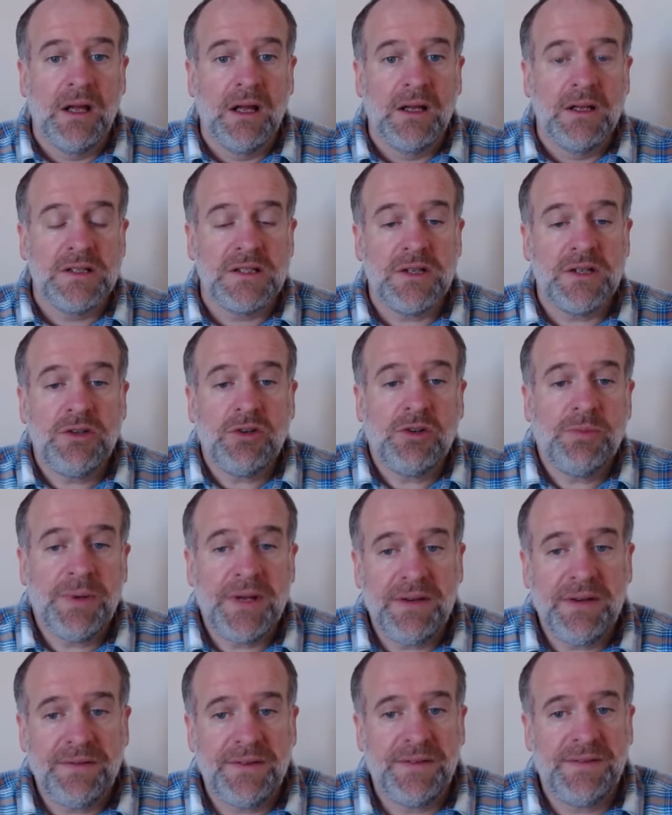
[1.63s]
So
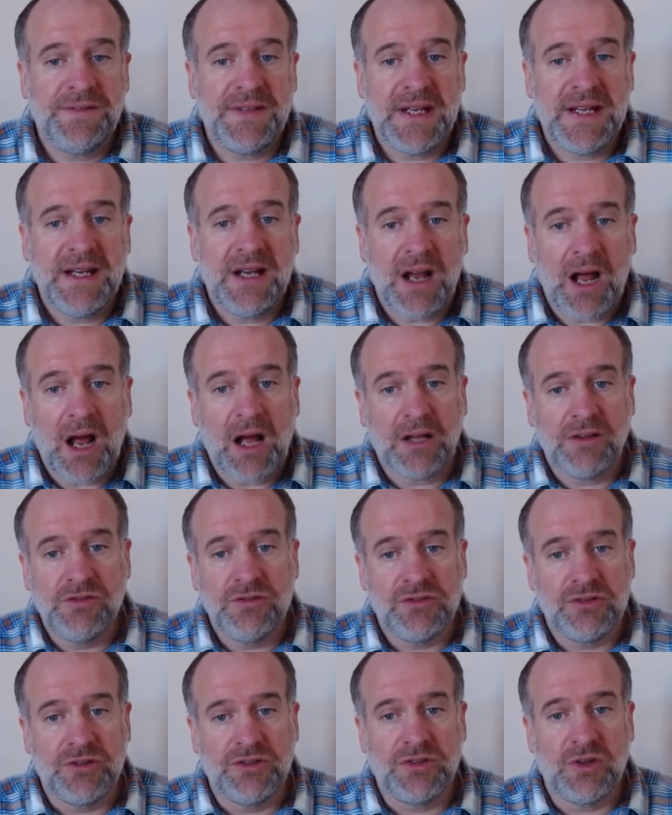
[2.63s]
European
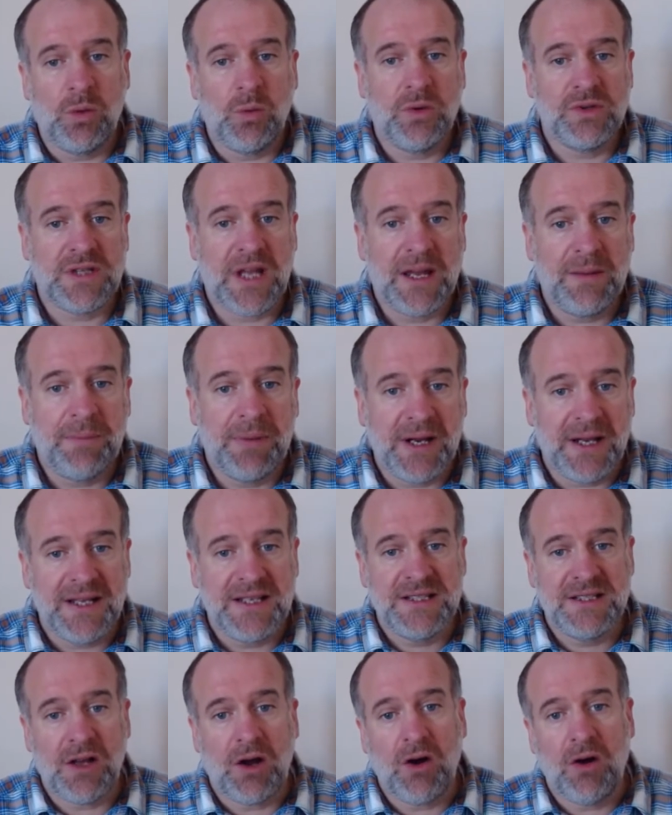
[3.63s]
1500 was a
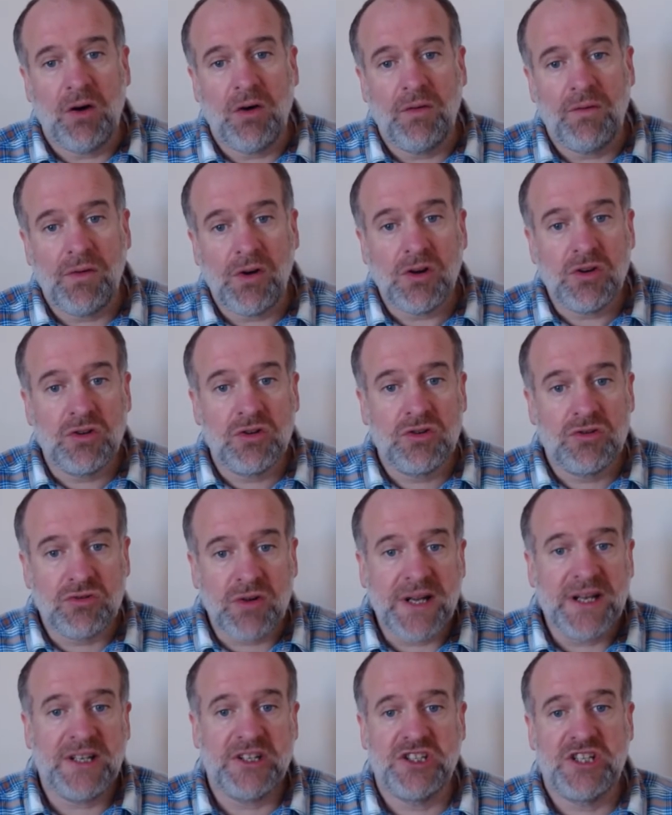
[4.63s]
place of
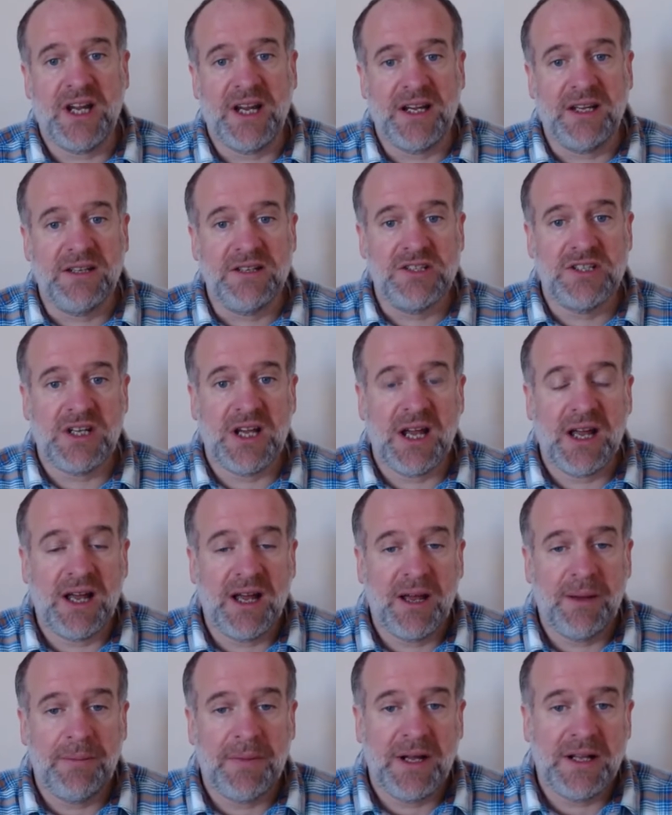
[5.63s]
great change,
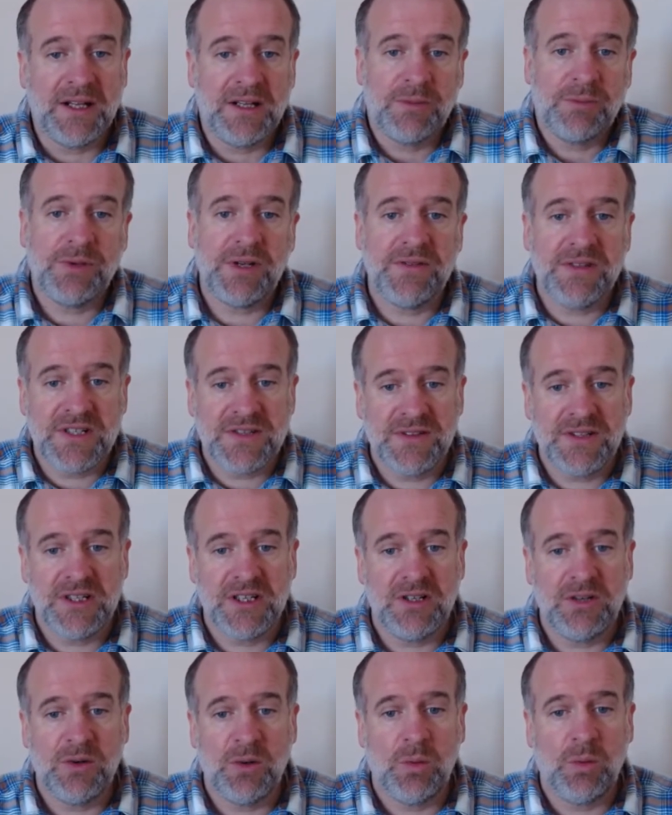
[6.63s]
and in the previous
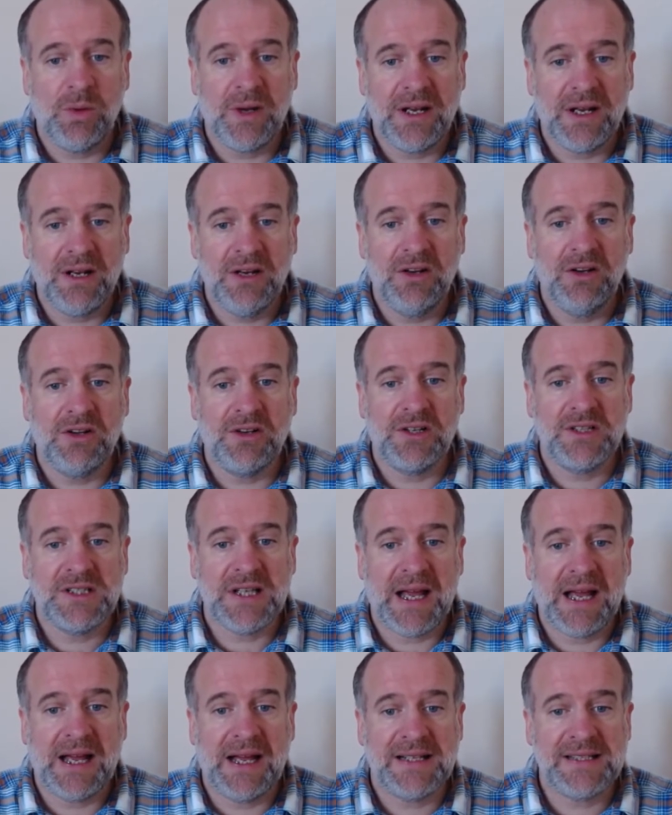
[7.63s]
video we looked
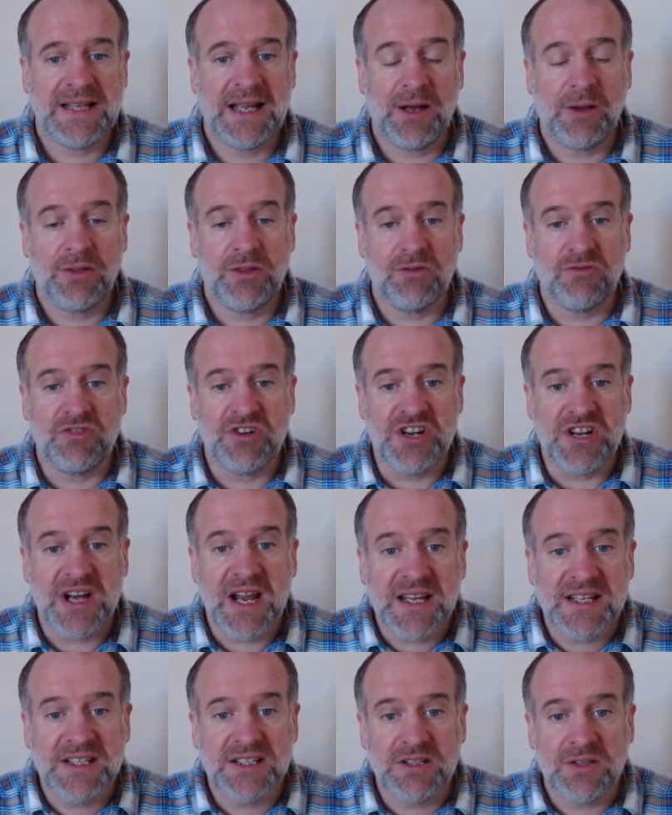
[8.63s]
at how the
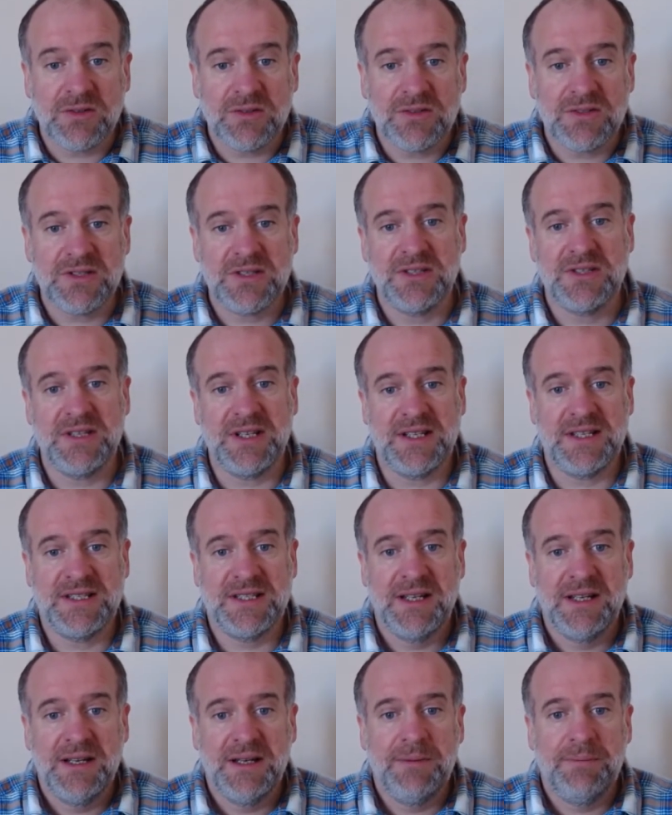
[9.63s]
Renaissance,
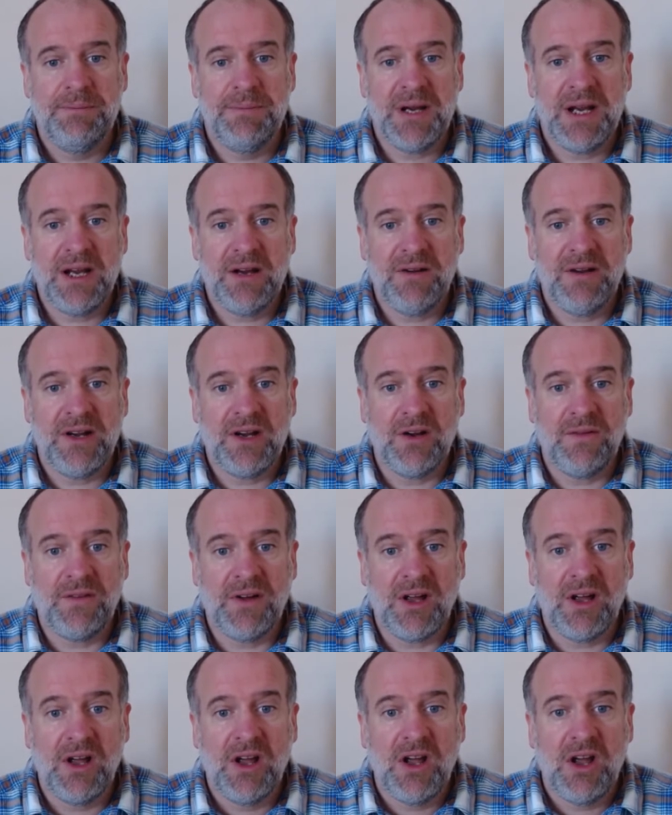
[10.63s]
this period of
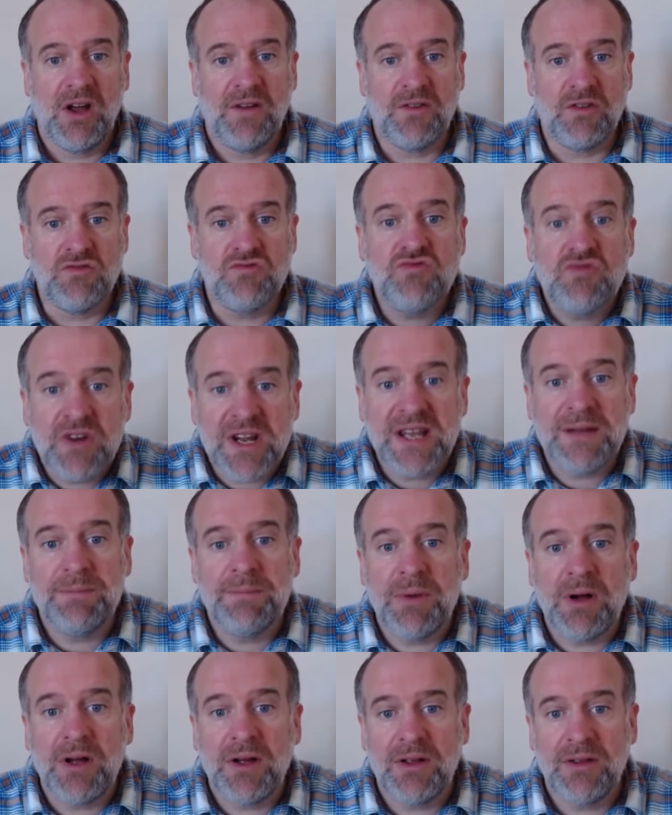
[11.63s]
a
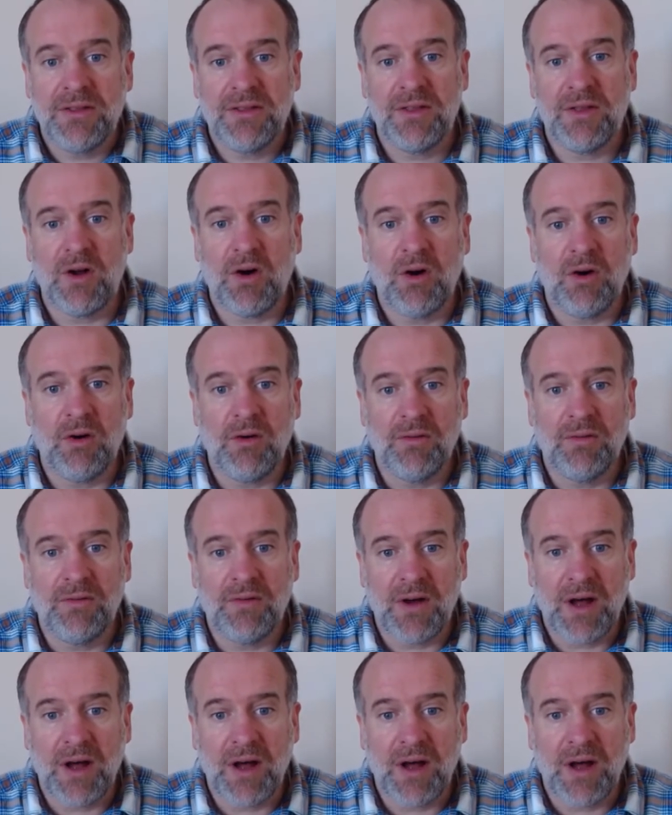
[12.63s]
rebirth of